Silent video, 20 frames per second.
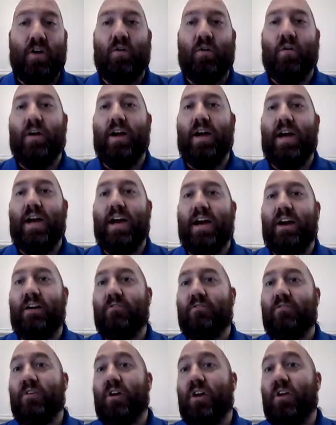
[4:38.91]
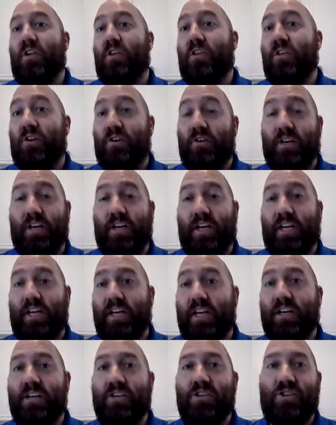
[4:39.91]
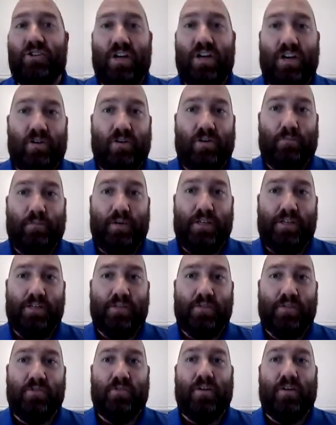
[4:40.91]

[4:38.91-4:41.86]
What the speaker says: or I have 30 general pieces,